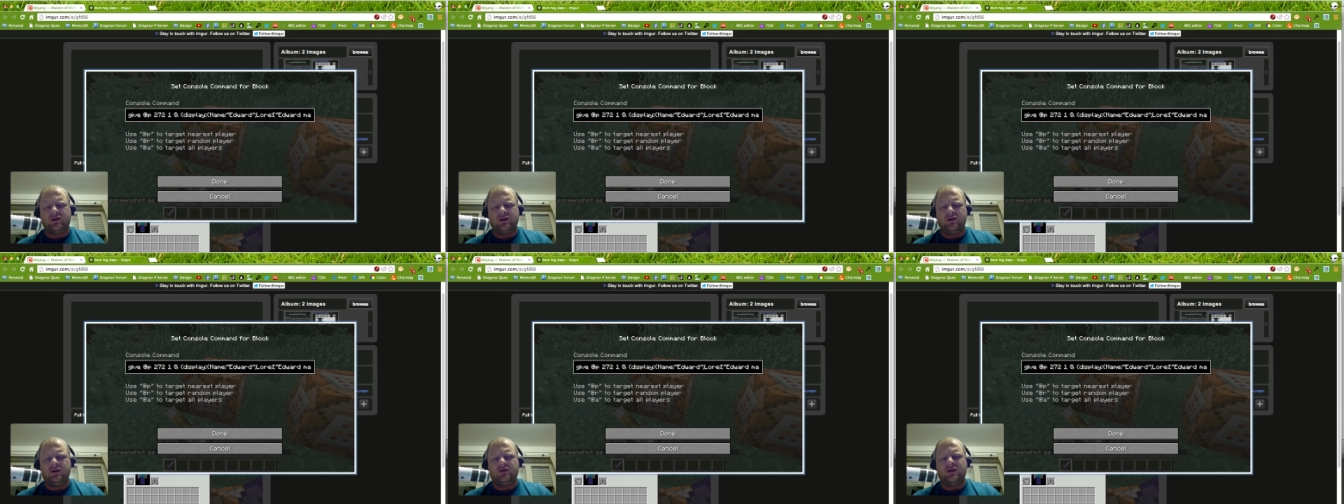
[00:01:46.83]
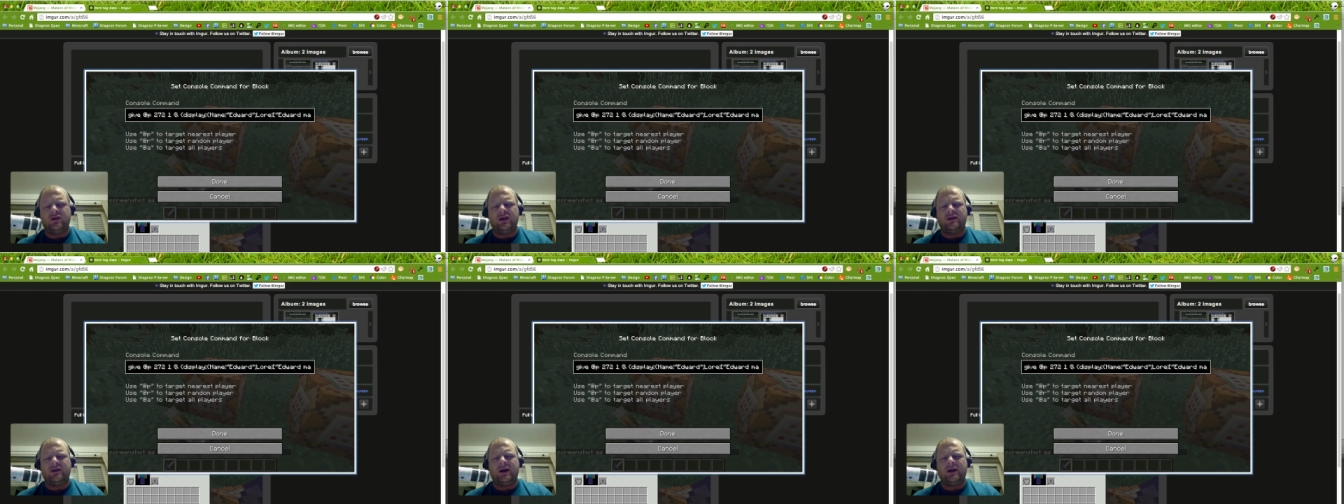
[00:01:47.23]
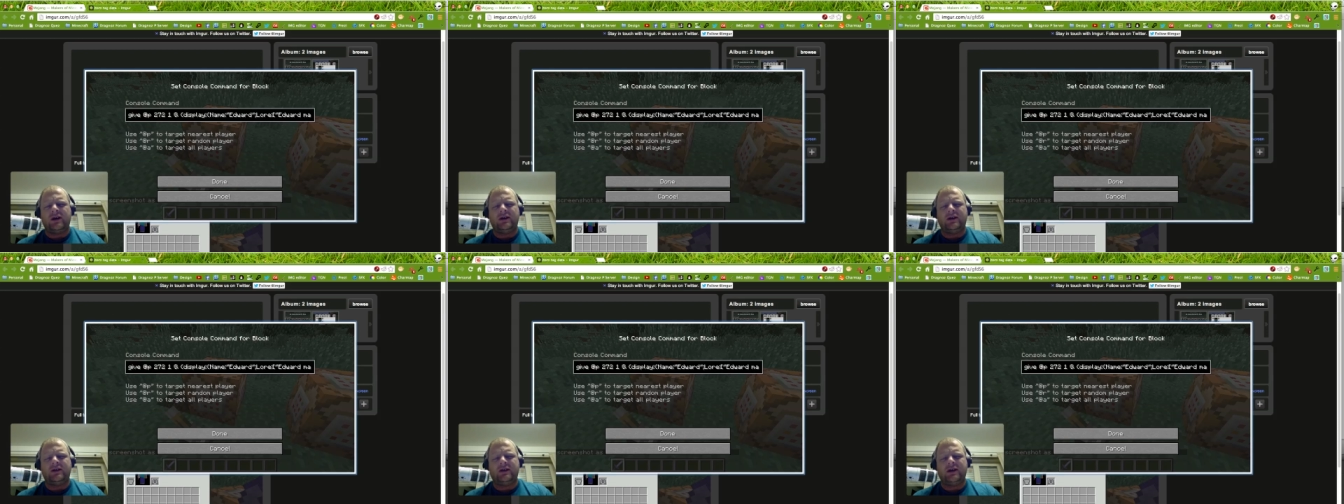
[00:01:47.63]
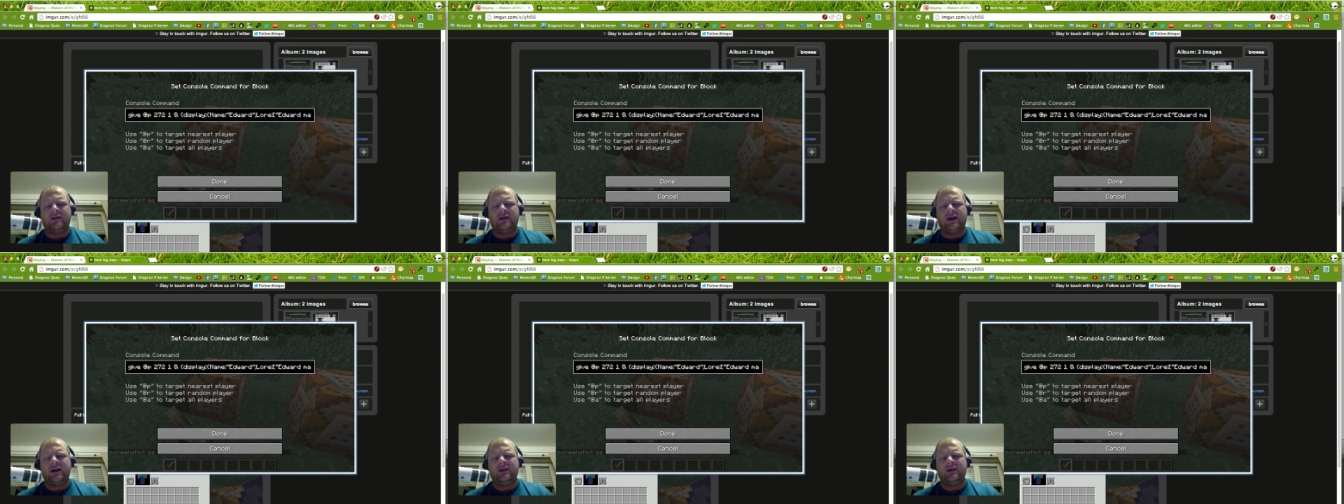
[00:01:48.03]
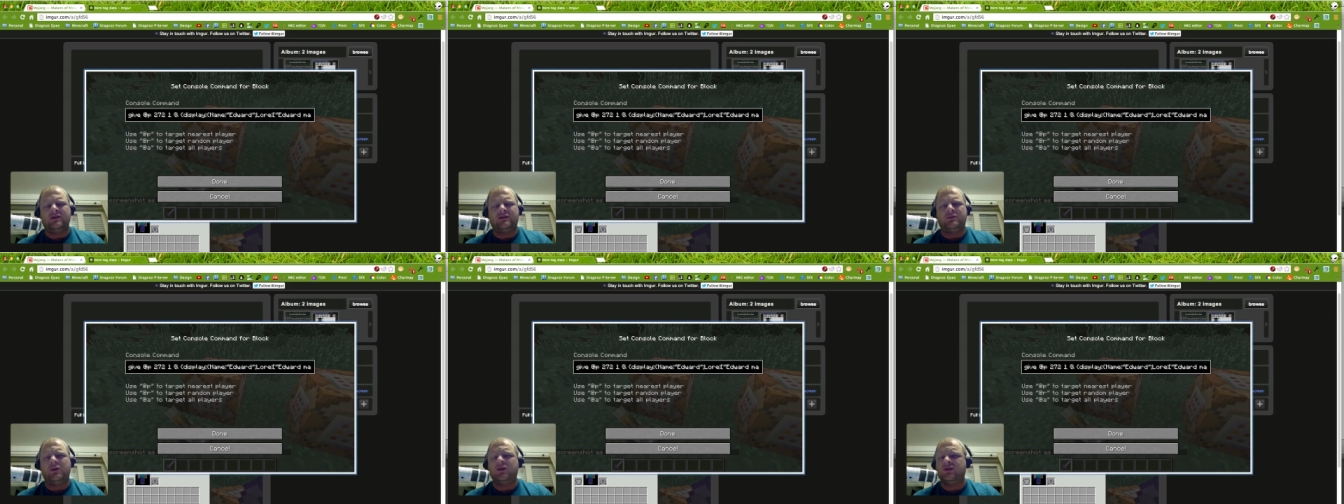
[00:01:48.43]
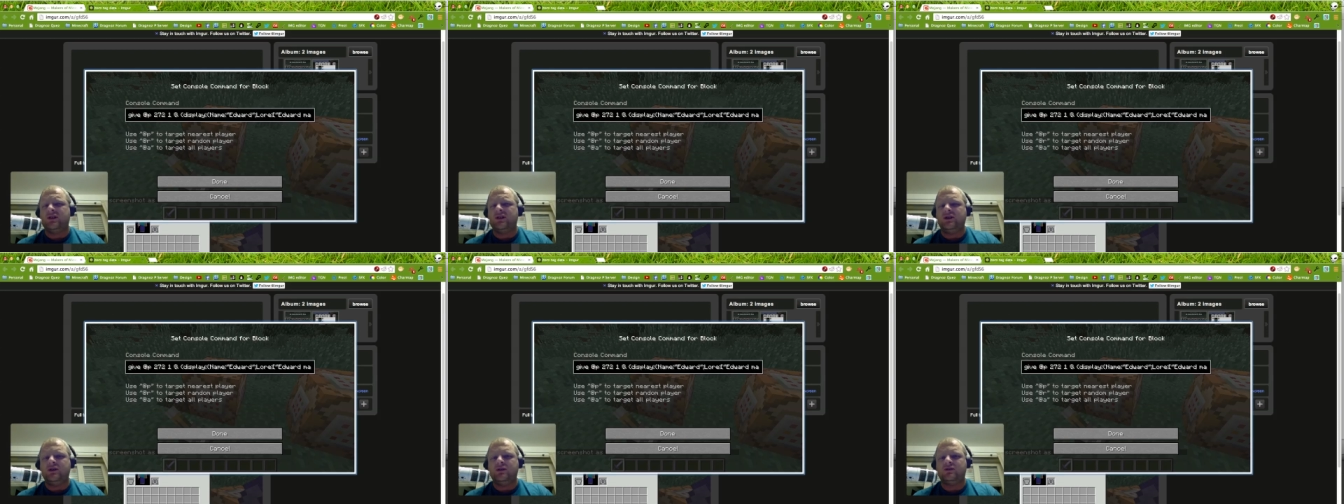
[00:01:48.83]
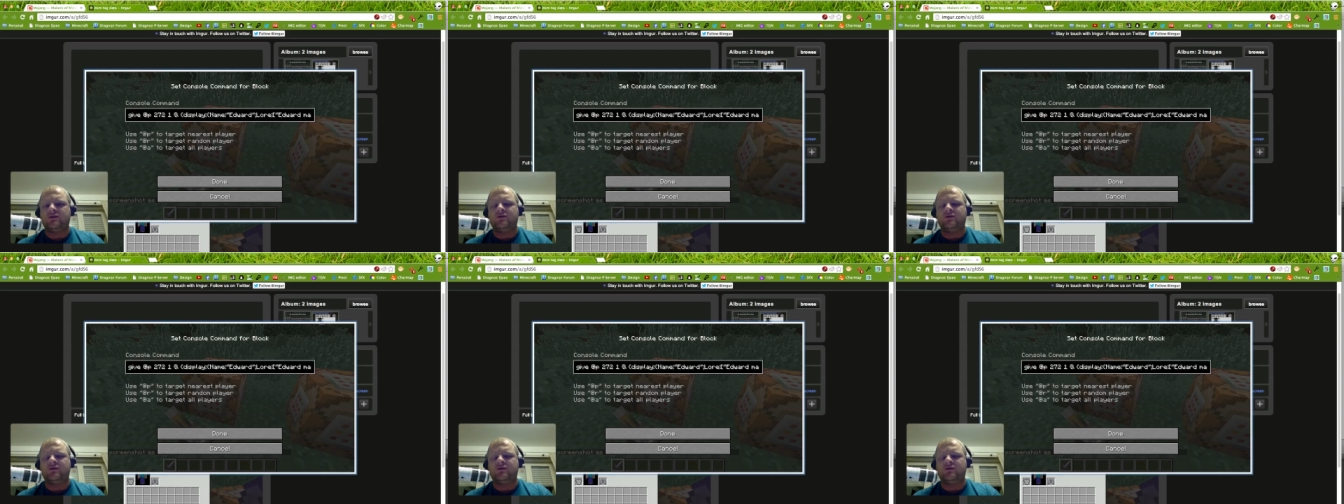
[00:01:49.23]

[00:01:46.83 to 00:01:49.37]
use data ID. Data ID is mostly used